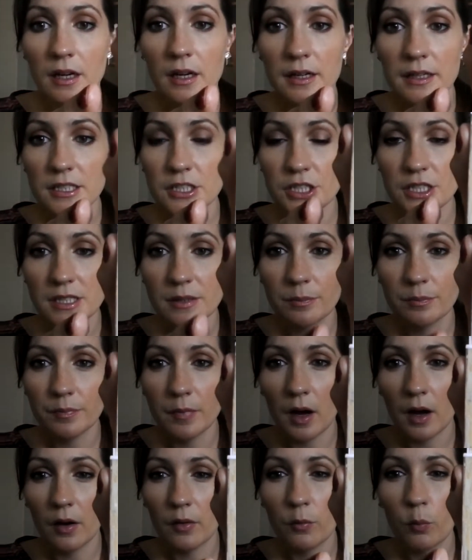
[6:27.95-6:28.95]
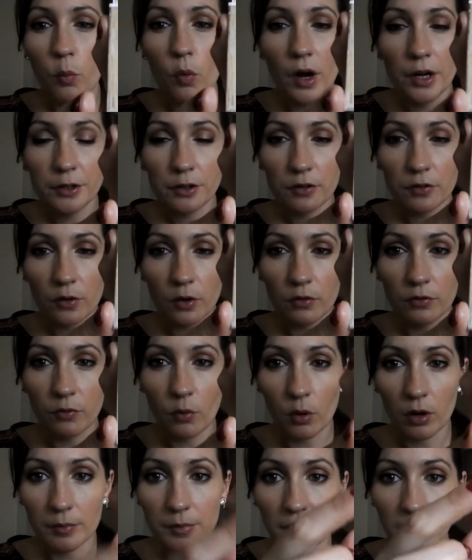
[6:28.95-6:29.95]
It's just a wonderful
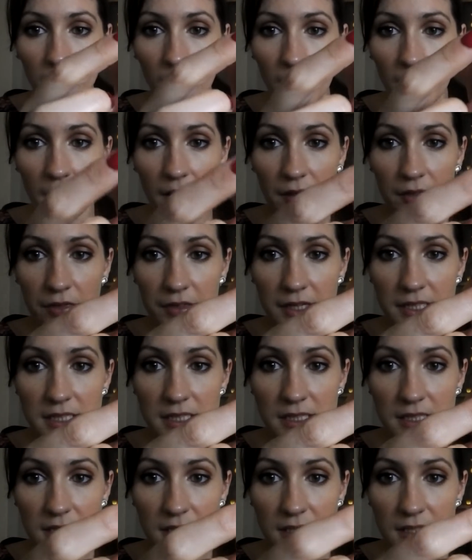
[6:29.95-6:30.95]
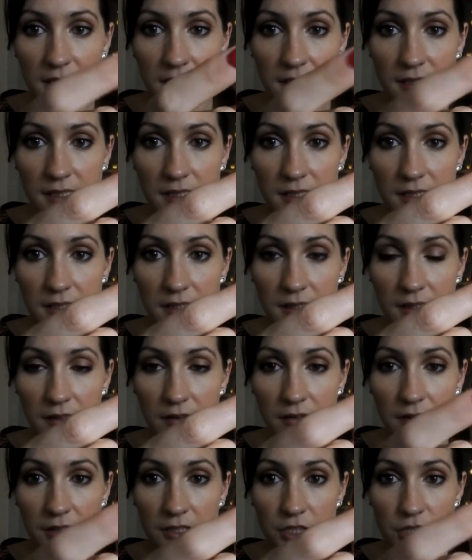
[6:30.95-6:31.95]
formula. This is
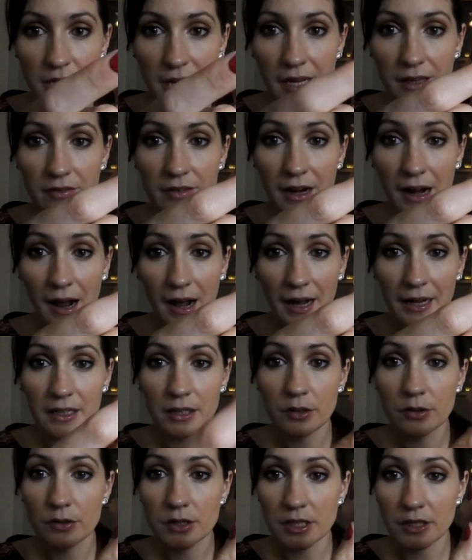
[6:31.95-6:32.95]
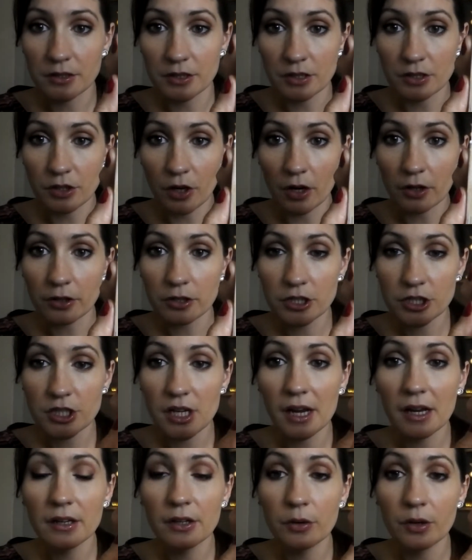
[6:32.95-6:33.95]
the shade that I use. There's a darker
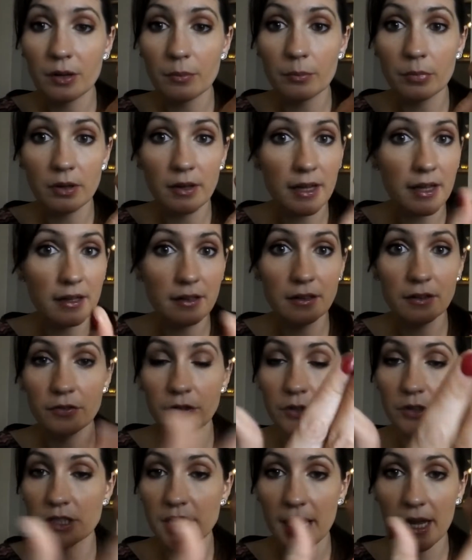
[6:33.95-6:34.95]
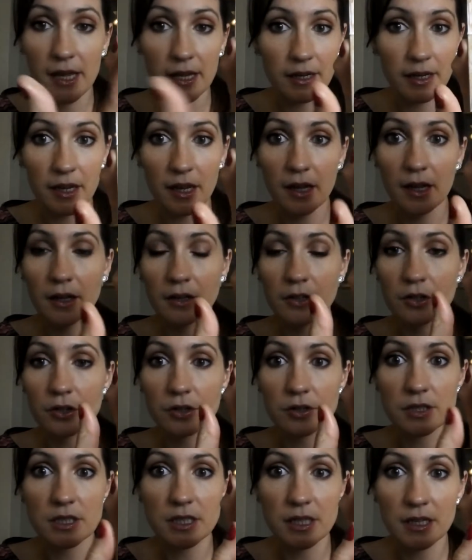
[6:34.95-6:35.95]
shade you can blend if you're tanning and
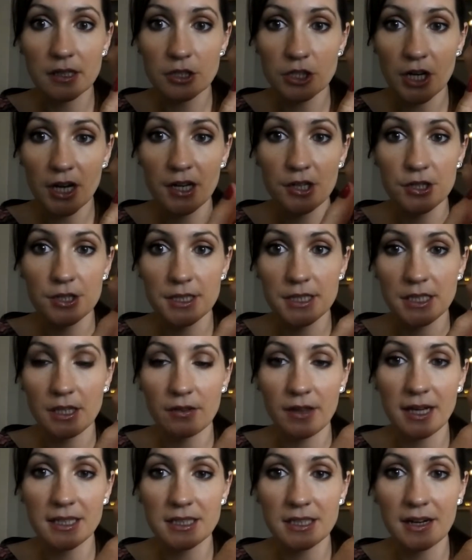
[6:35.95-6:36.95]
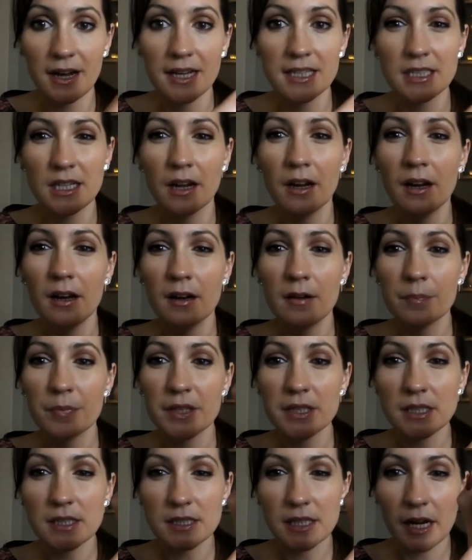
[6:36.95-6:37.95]
your skin changes, so that's nice.
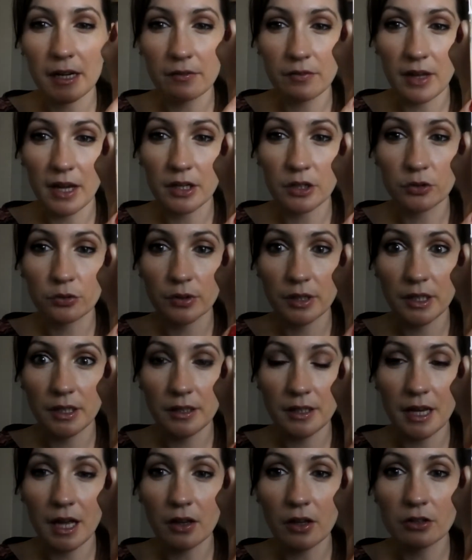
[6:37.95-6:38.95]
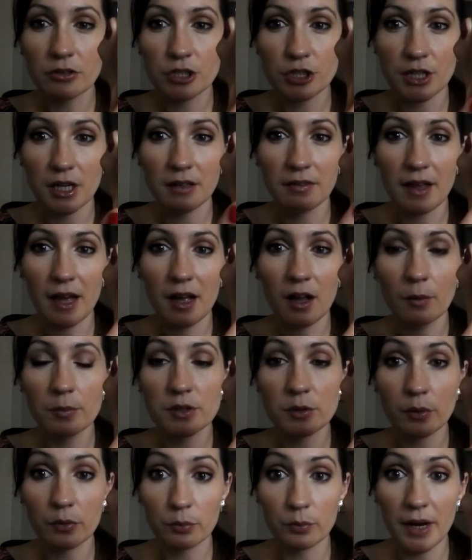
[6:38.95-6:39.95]
This is kind of that green yellow shade that
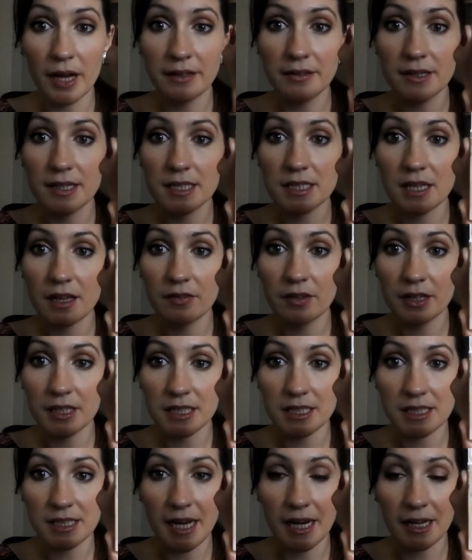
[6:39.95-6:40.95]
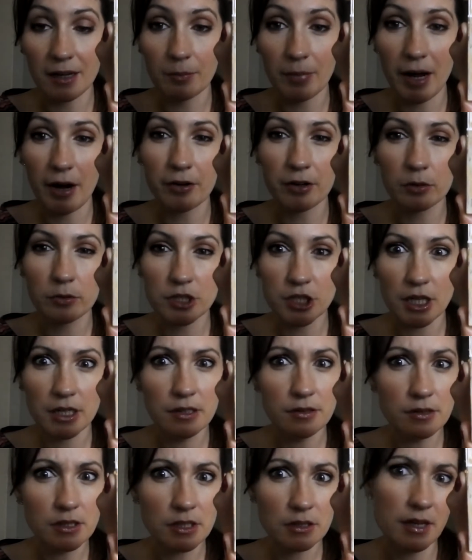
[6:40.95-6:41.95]
helps with redness, and then a setting powder, which I
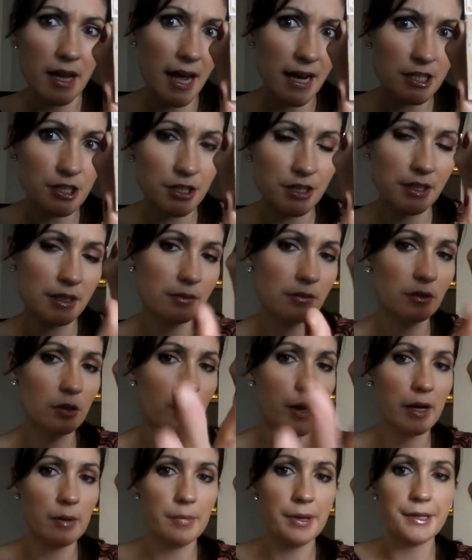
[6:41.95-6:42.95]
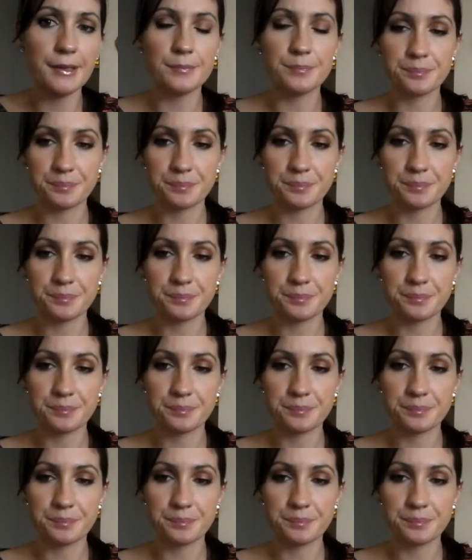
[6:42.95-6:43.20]
use actually quite a bit,